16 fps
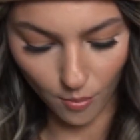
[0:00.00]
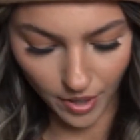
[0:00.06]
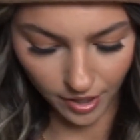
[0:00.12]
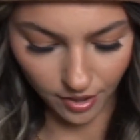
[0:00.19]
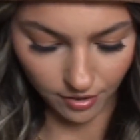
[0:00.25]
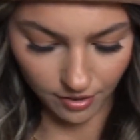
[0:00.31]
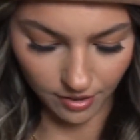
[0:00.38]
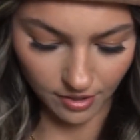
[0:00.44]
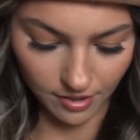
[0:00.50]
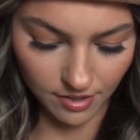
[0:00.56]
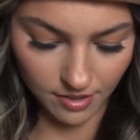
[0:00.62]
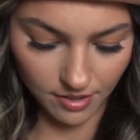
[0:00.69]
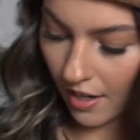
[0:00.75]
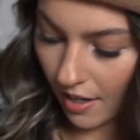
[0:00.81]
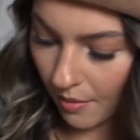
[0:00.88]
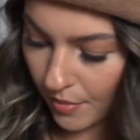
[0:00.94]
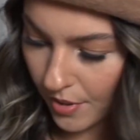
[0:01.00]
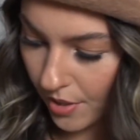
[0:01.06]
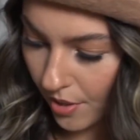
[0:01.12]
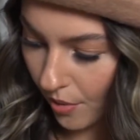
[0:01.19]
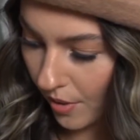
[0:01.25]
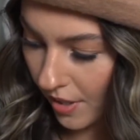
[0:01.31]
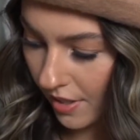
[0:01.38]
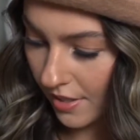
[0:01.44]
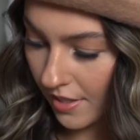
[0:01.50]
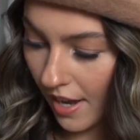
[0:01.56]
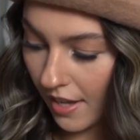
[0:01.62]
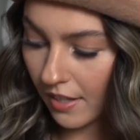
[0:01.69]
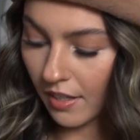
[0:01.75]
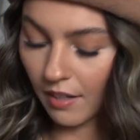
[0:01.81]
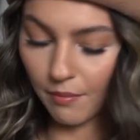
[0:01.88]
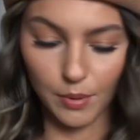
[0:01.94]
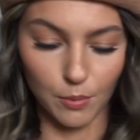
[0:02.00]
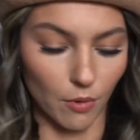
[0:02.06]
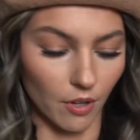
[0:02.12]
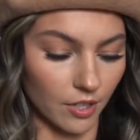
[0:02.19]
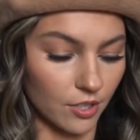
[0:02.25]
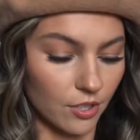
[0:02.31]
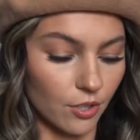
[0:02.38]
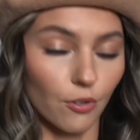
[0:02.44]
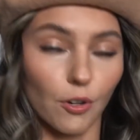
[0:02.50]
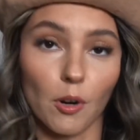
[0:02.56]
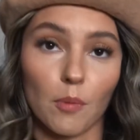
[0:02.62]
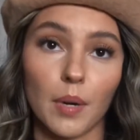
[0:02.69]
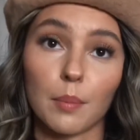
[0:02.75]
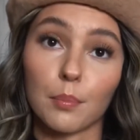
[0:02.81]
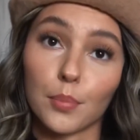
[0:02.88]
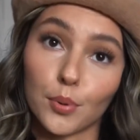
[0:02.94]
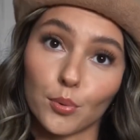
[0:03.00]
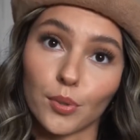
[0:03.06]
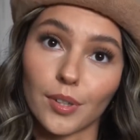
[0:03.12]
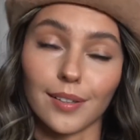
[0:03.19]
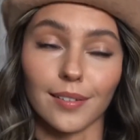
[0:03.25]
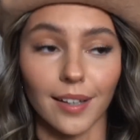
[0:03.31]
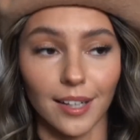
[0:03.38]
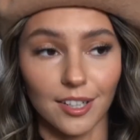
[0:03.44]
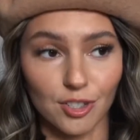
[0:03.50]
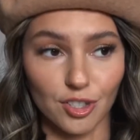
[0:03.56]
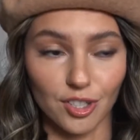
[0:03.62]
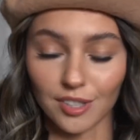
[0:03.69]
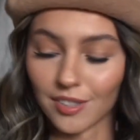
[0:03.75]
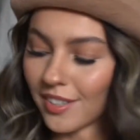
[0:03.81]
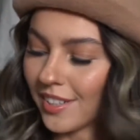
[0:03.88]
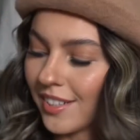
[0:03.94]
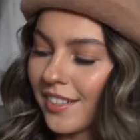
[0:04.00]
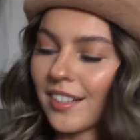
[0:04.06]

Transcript: my goodness, I'm so excited. I've been wanting to grow my boot collection,